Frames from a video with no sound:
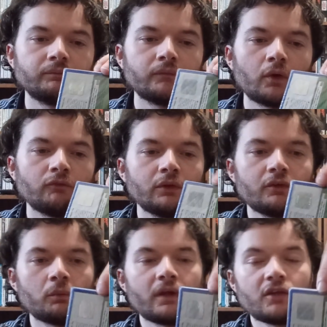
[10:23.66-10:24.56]
convoluted
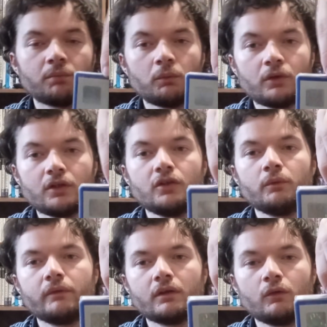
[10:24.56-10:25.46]
ways. But we're going to do
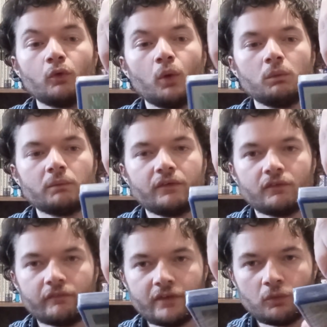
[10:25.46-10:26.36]
the normal method
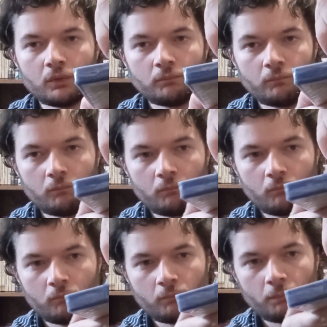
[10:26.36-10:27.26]
for this one.
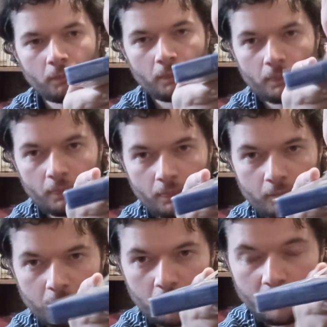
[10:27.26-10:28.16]

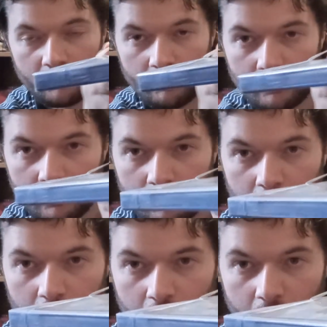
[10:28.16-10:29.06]
Pull in the
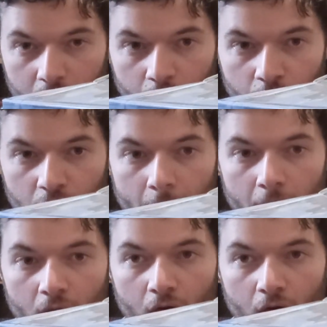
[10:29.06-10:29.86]
little strip bar.